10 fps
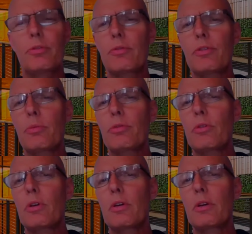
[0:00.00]
of some
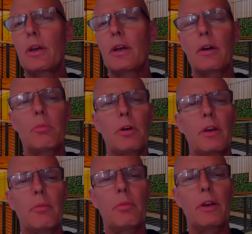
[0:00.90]
sort,
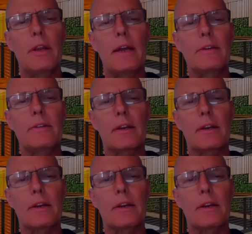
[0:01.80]
but not tech